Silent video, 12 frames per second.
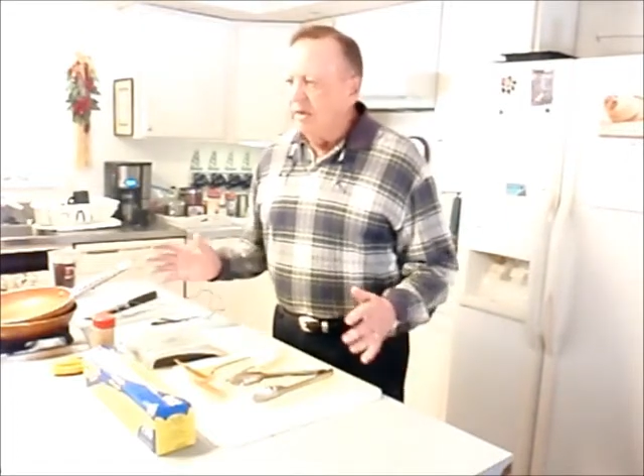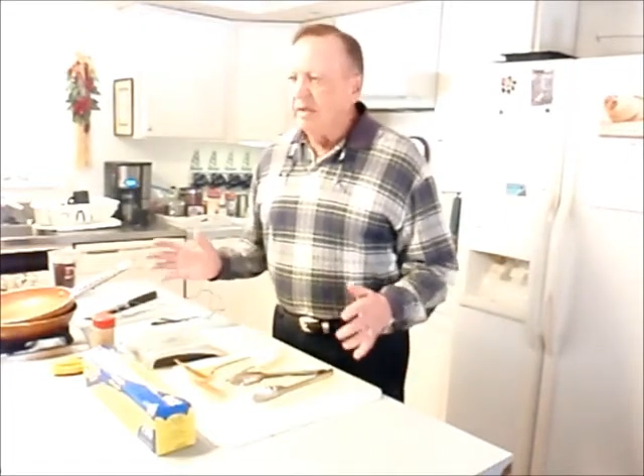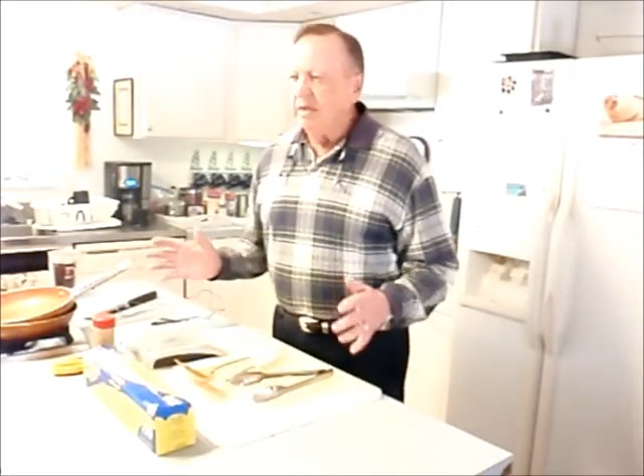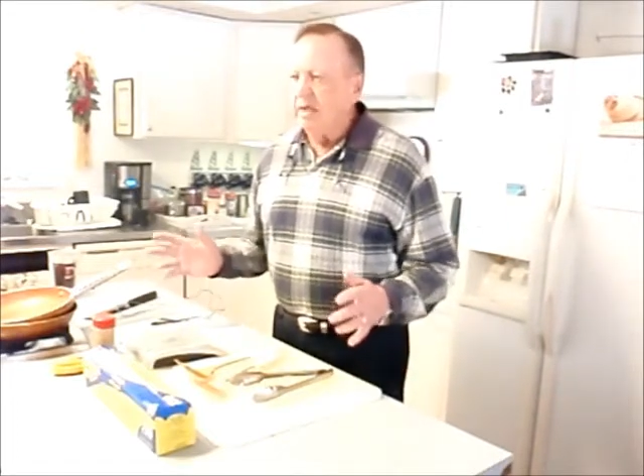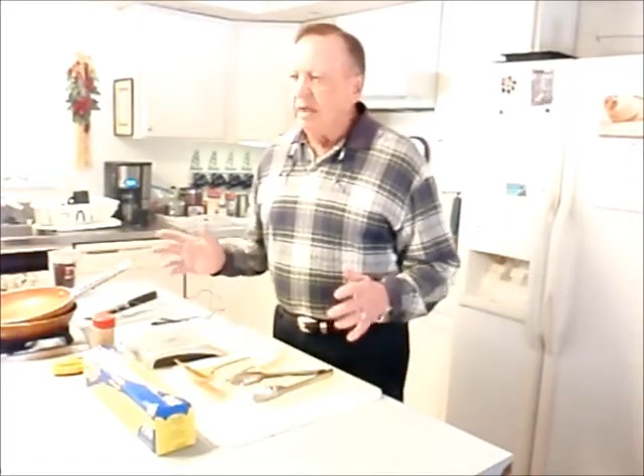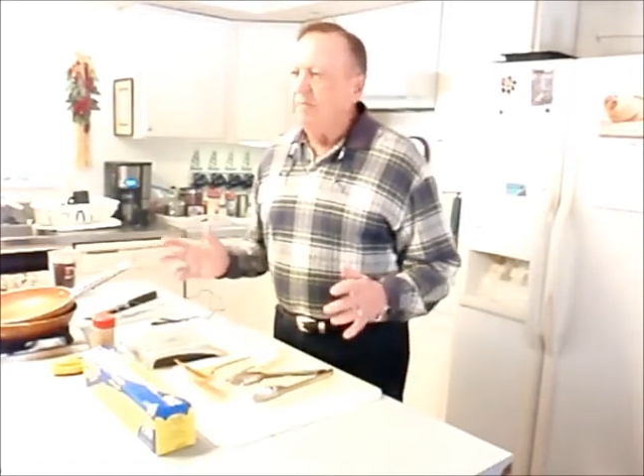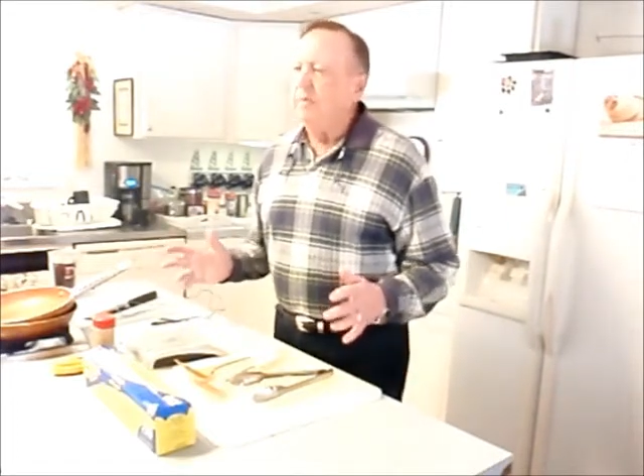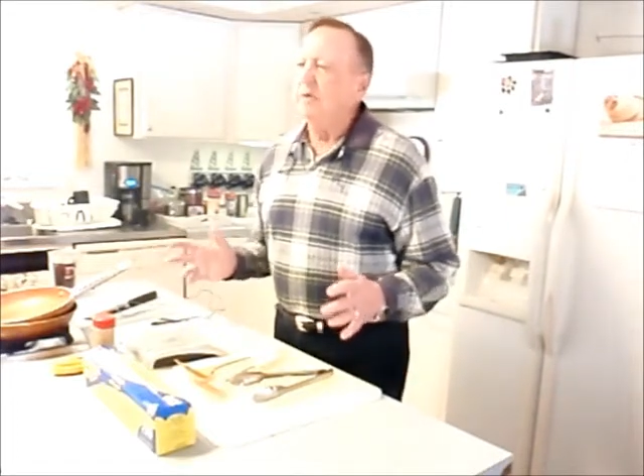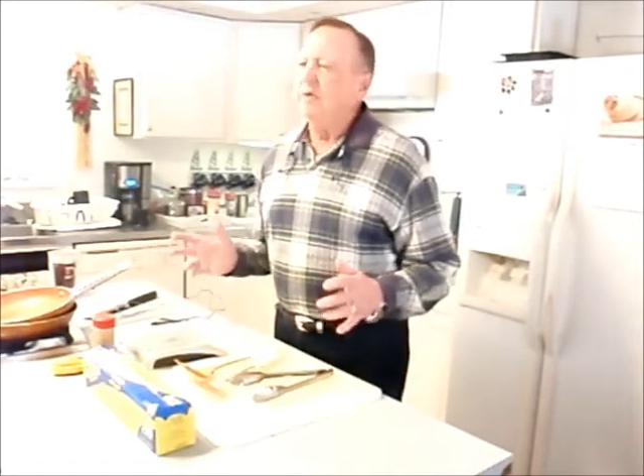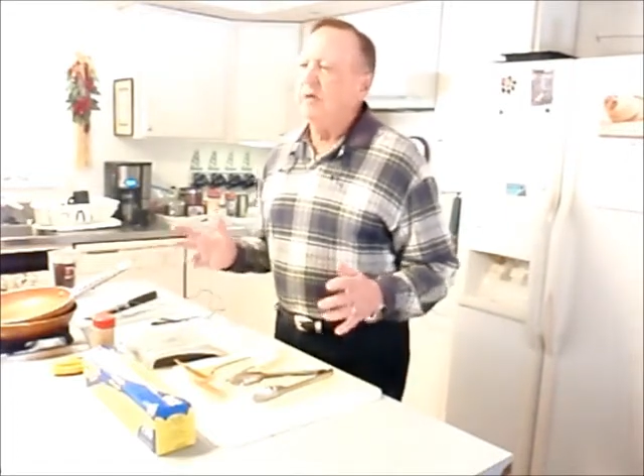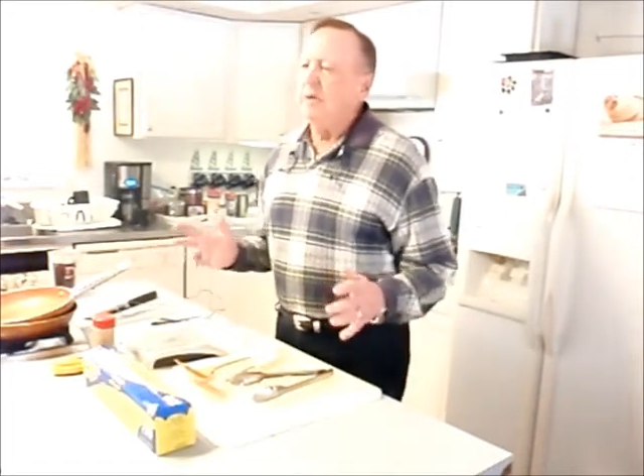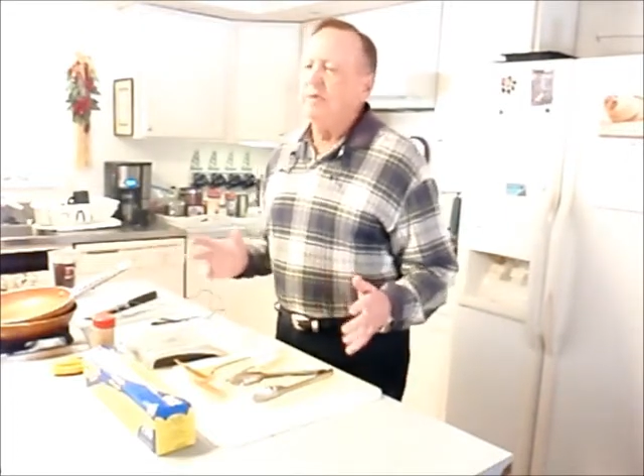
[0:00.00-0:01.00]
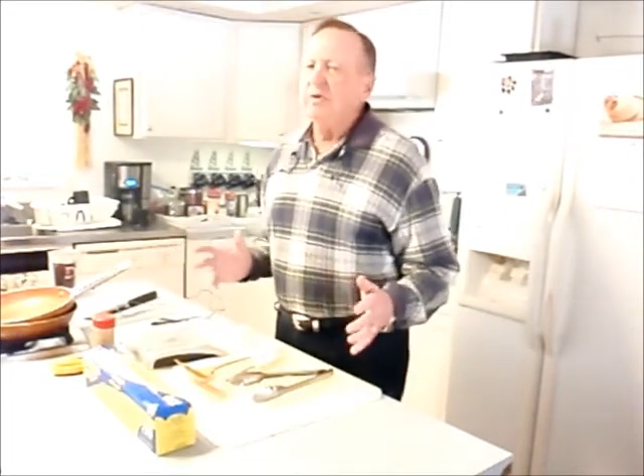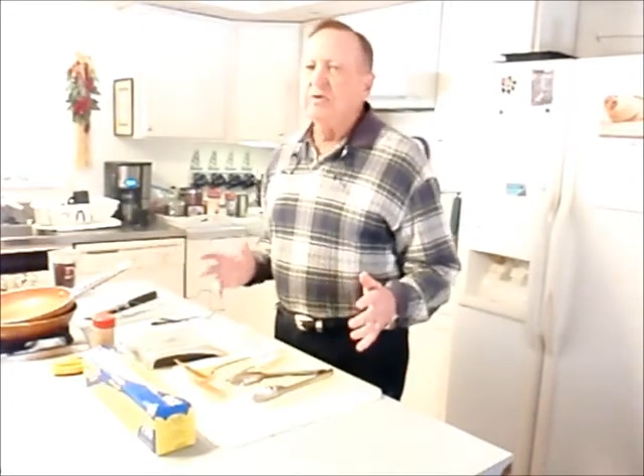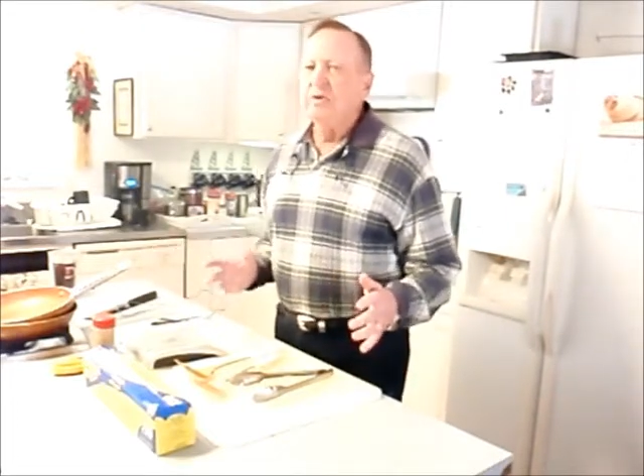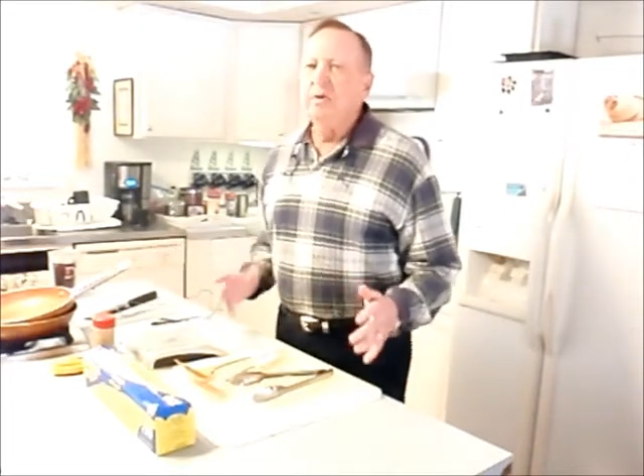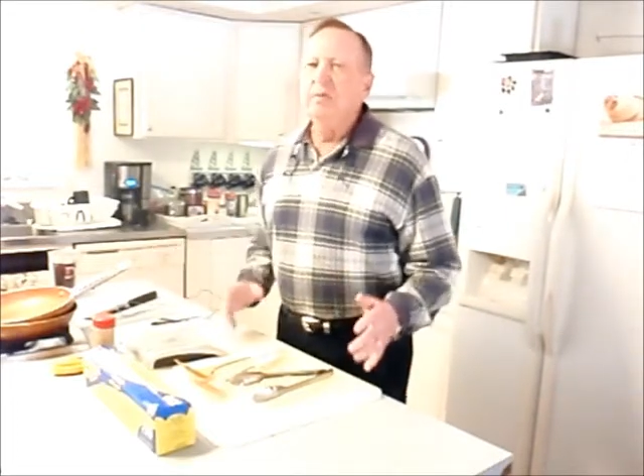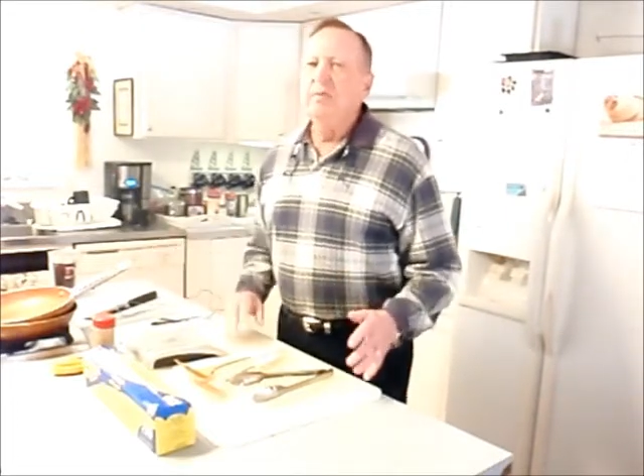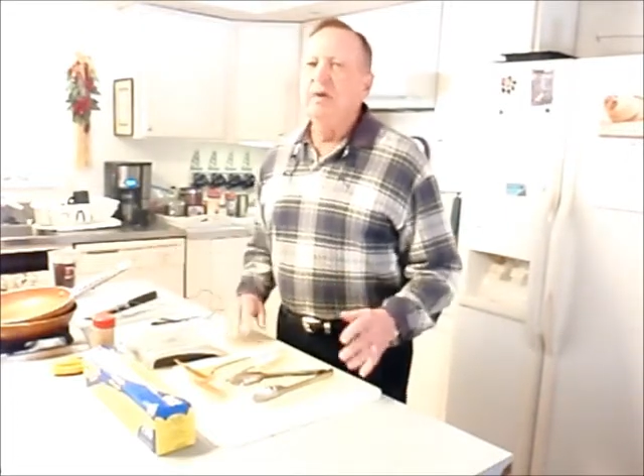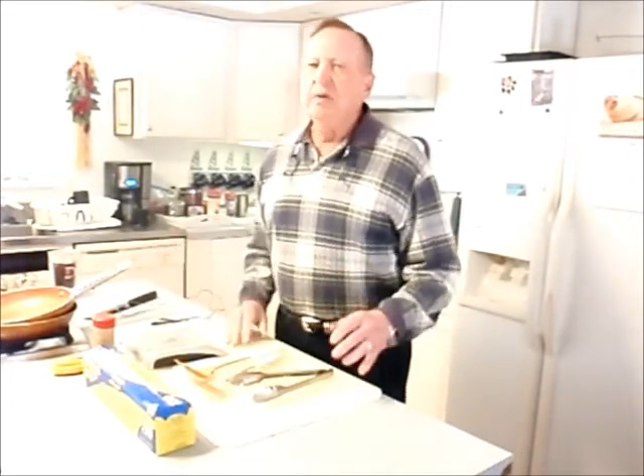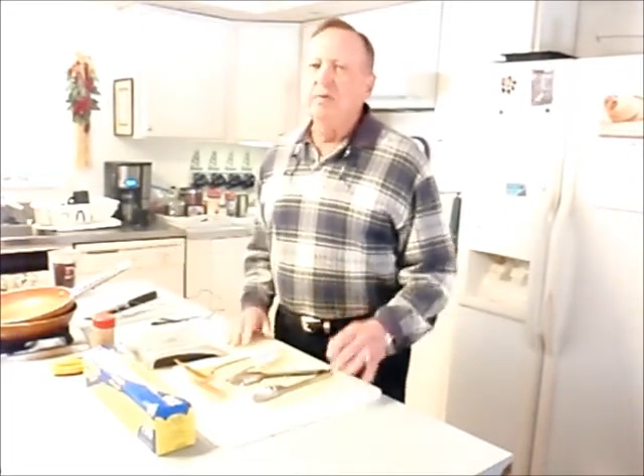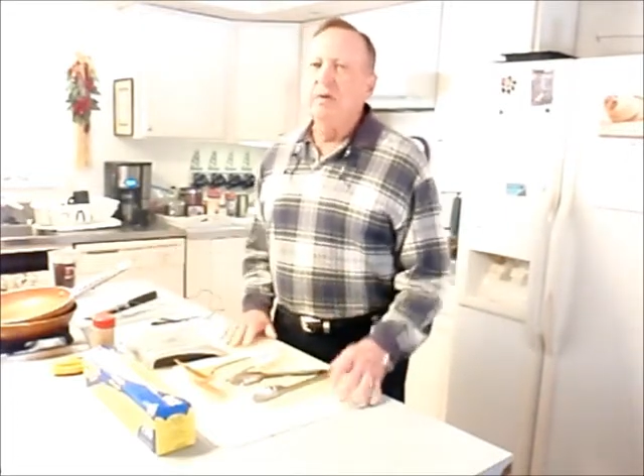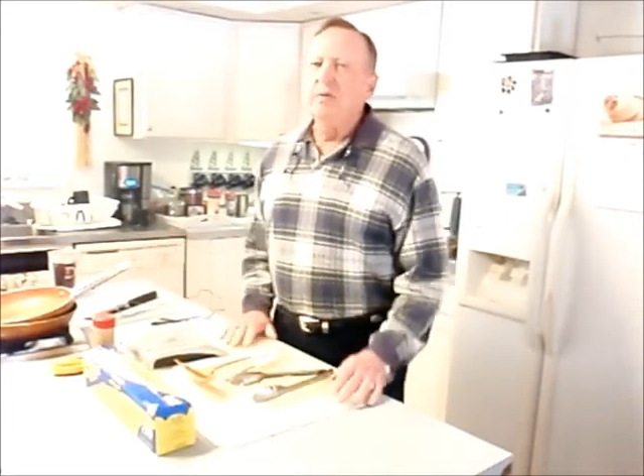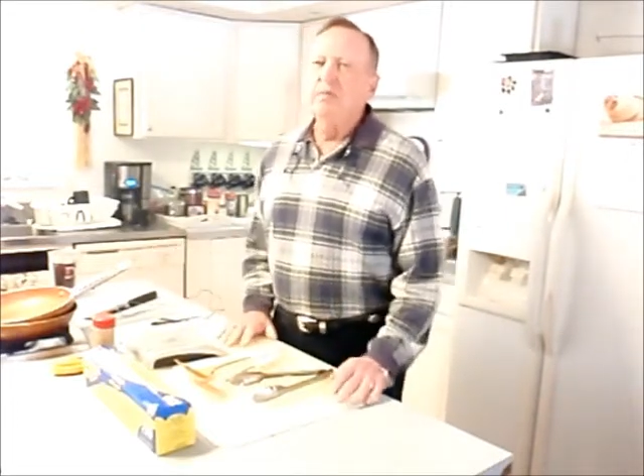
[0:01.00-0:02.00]
Keep it to a
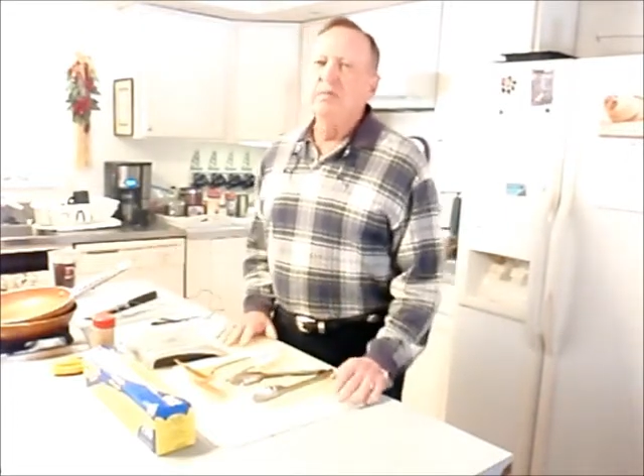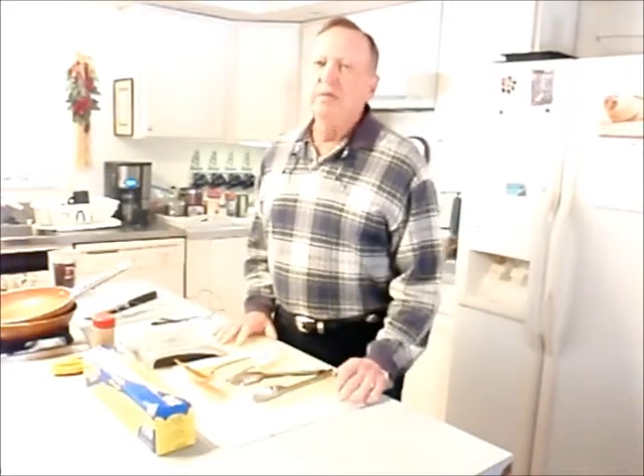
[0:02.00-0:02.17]
minimum.